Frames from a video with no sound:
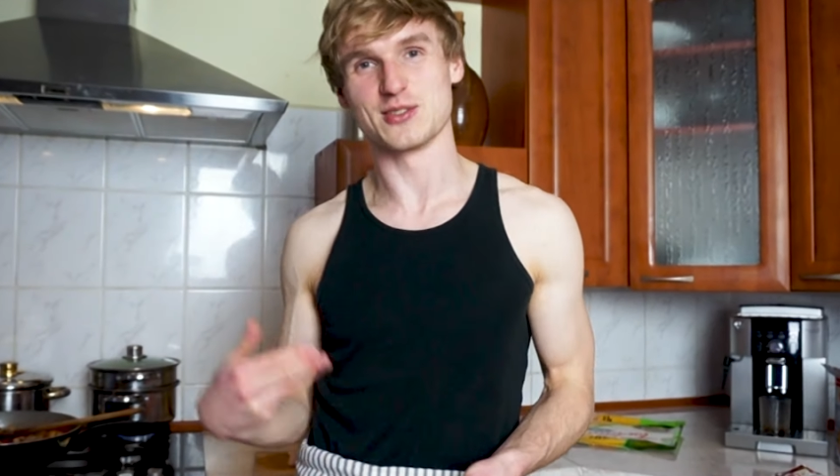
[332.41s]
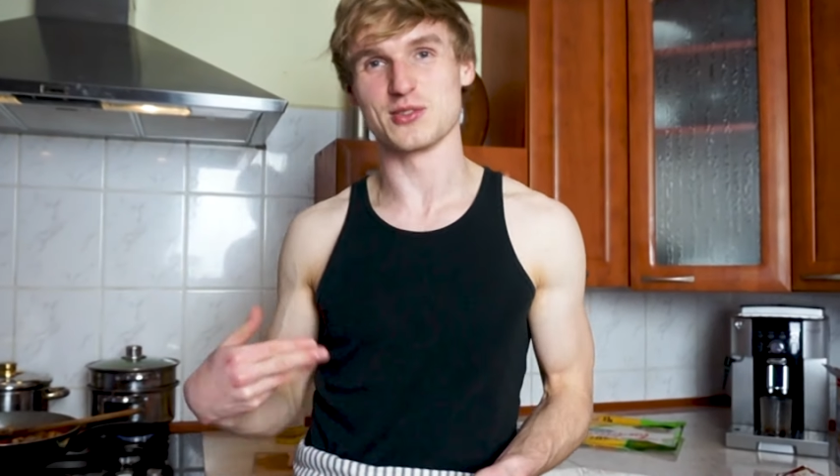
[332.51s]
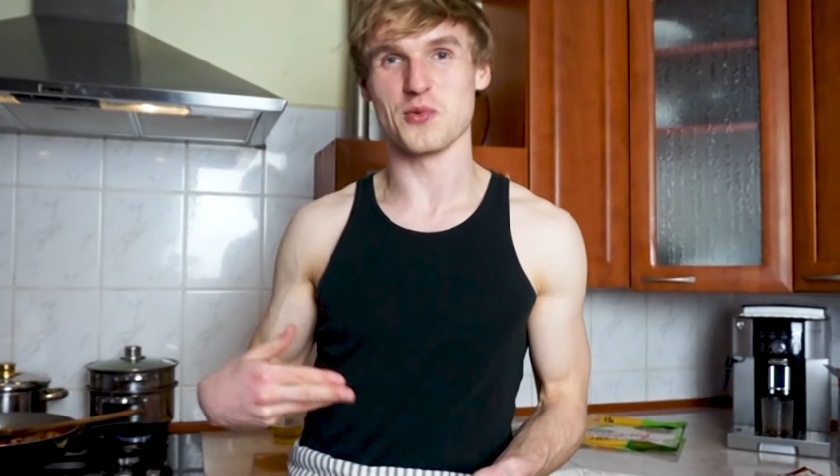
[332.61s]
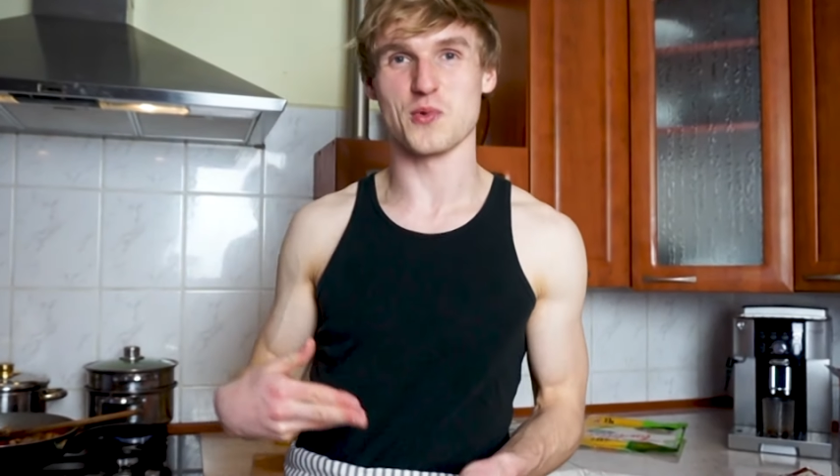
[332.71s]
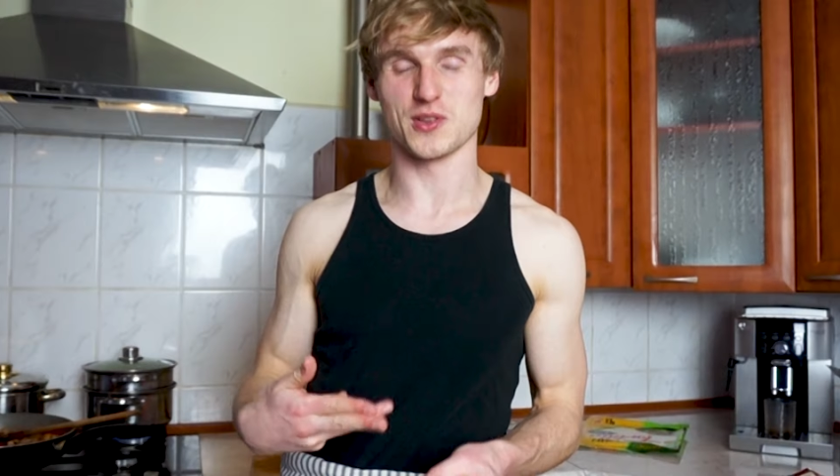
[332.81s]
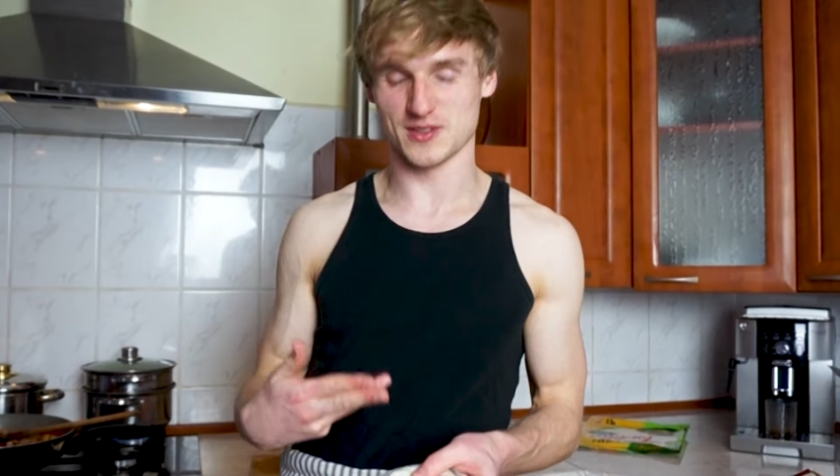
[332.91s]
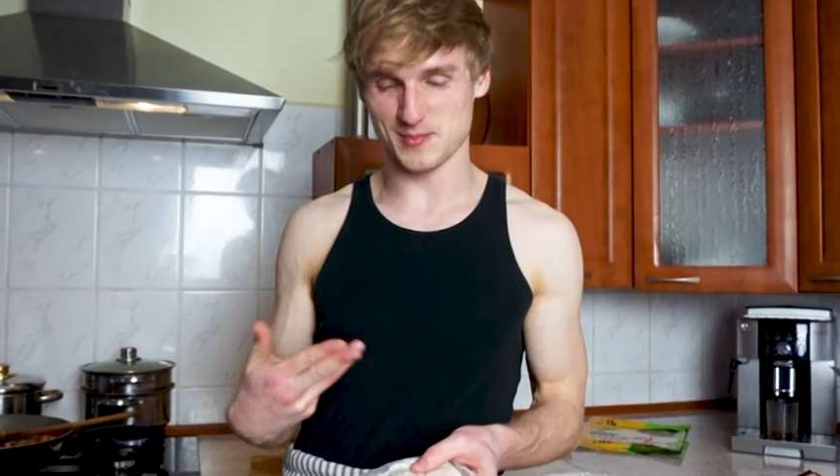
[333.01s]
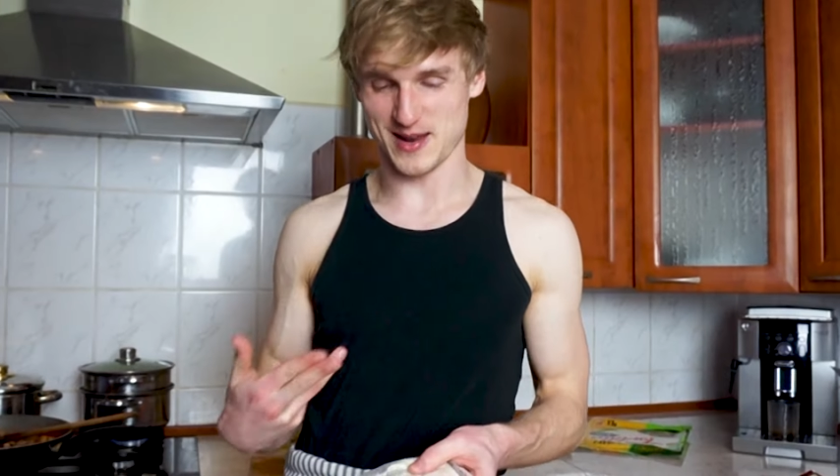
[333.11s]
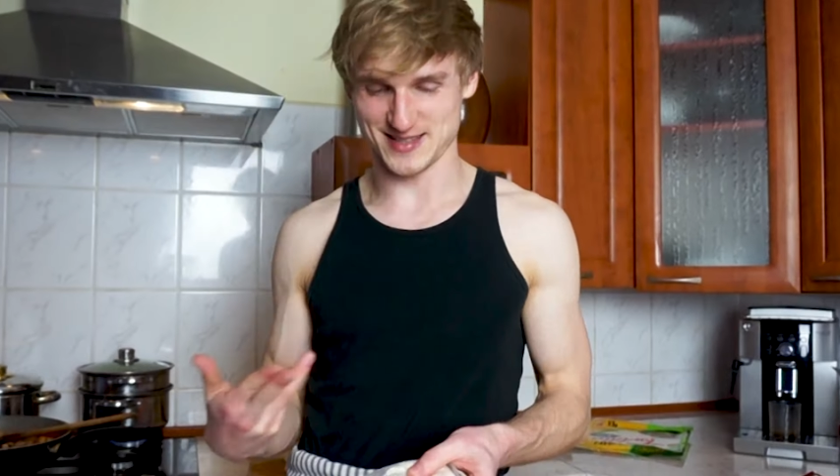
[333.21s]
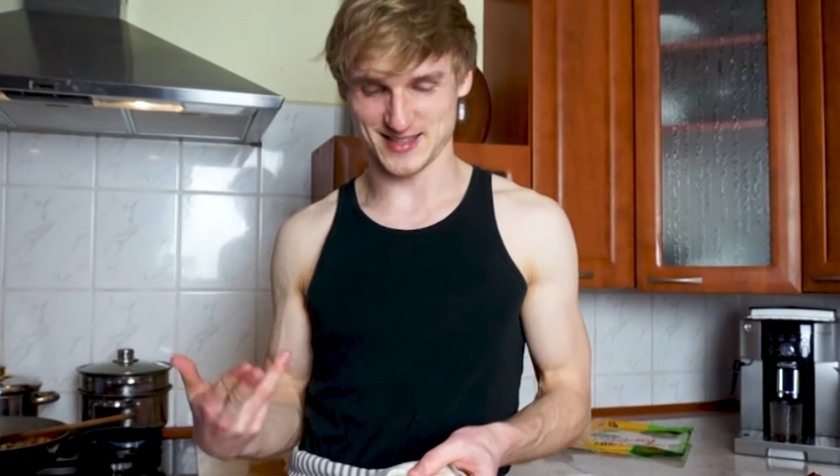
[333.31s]
you don't want
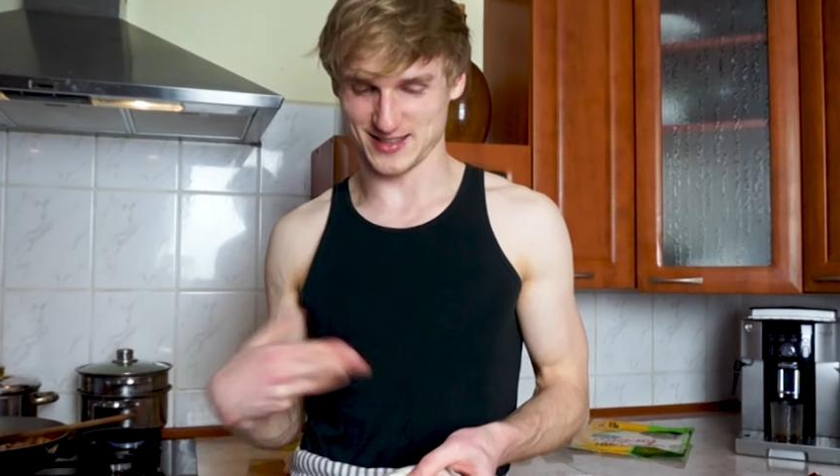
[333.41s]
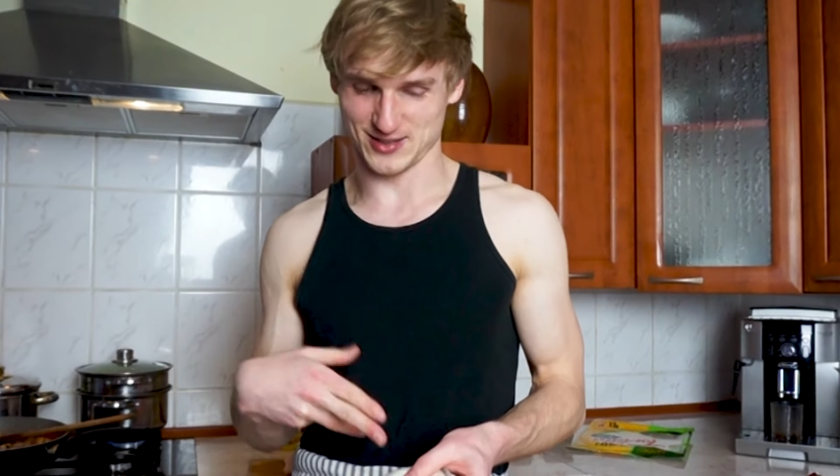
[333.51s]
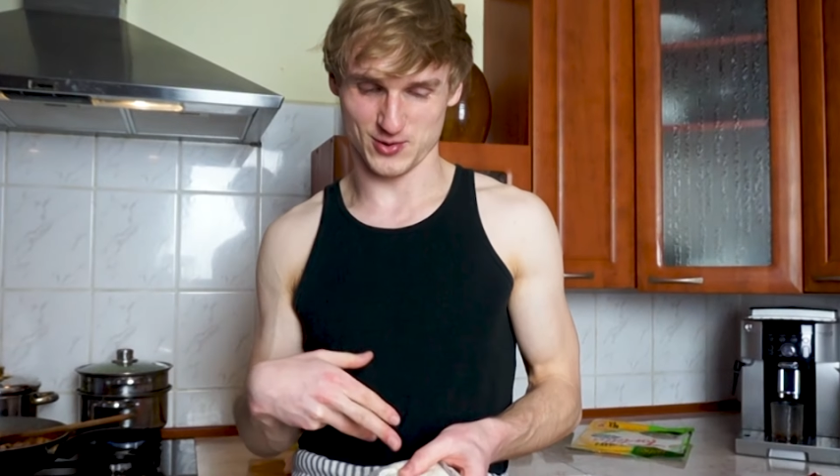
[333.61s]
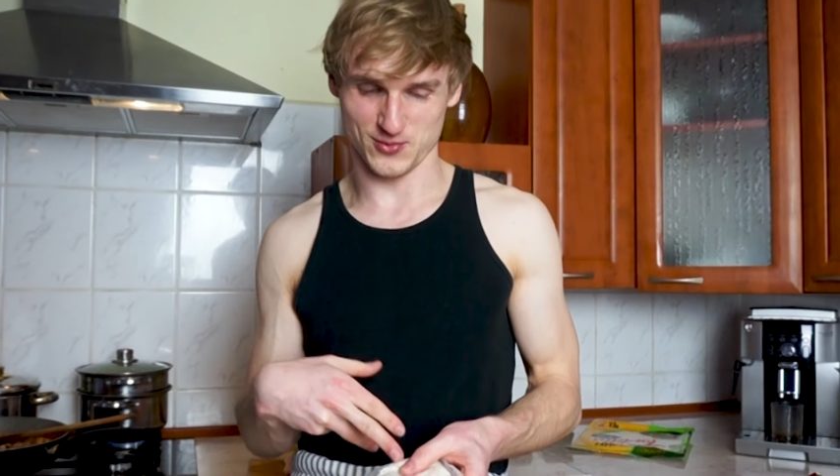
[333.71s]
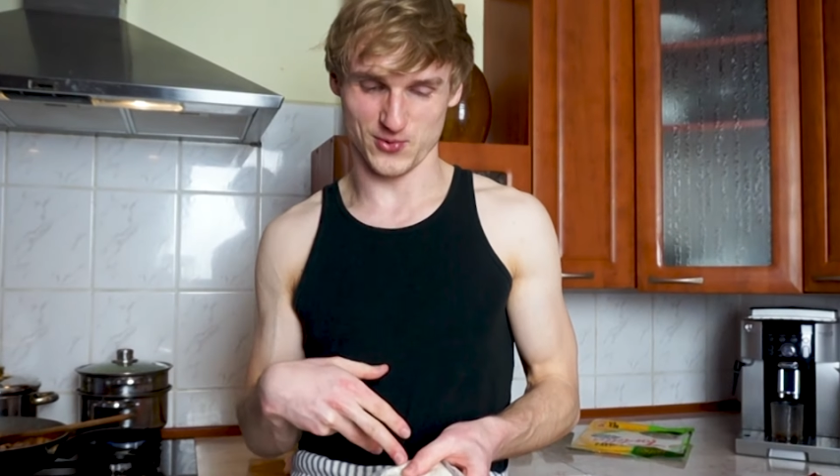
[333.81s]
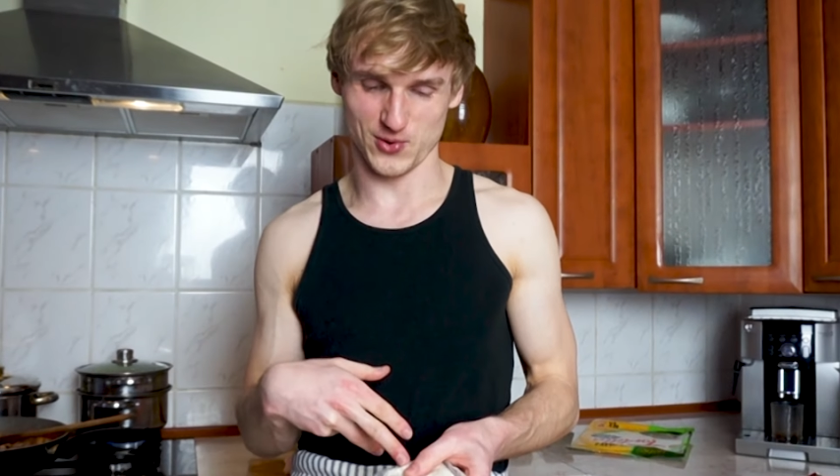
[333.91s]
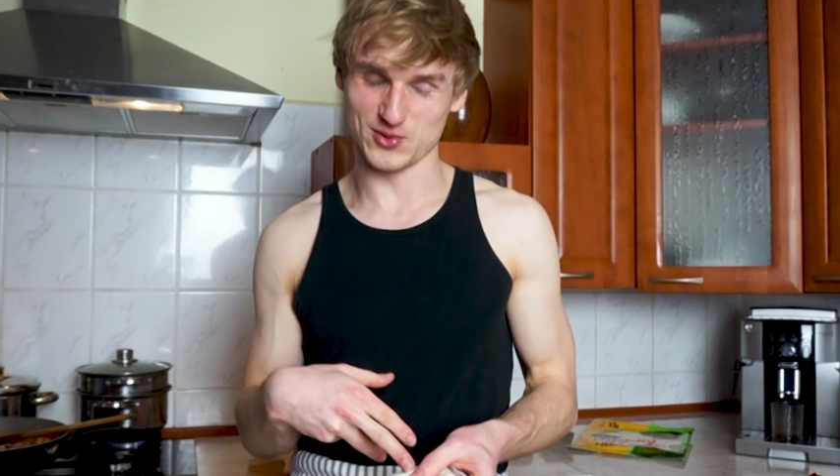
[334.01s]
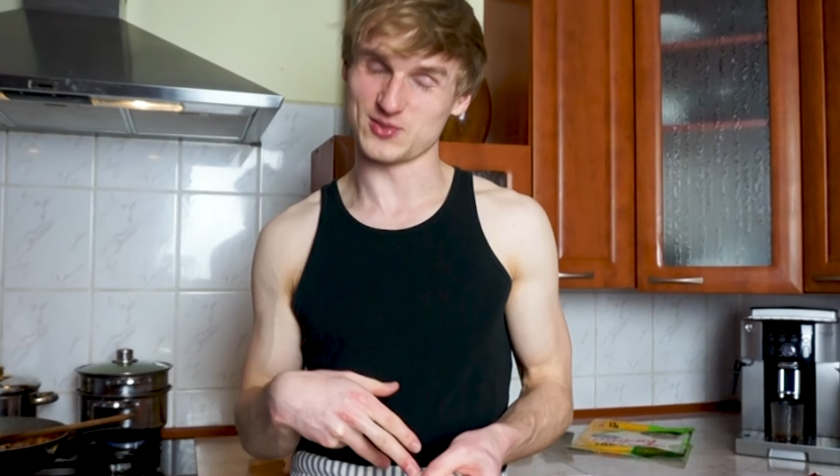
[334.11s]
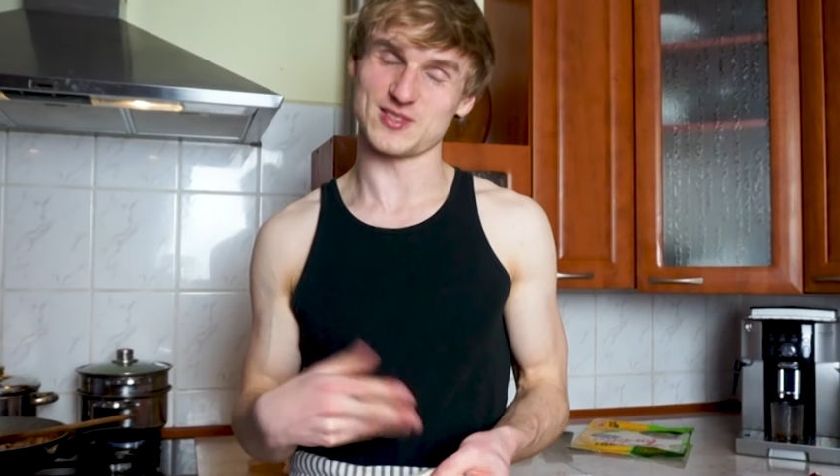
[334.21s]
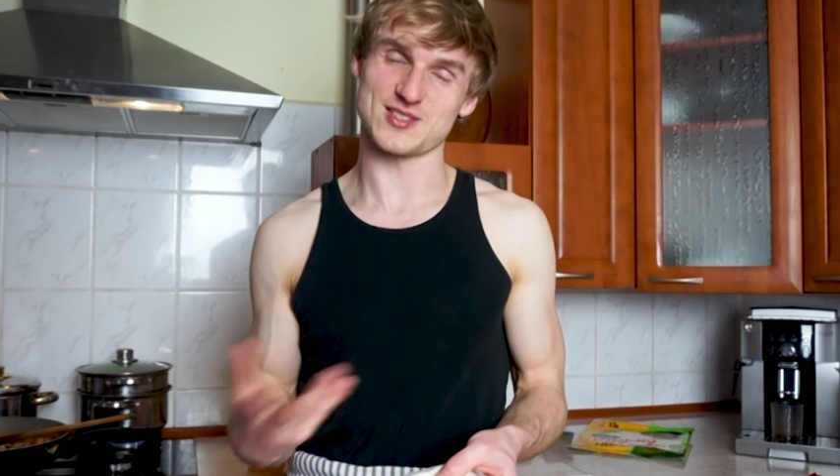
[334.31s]
plastic in your food.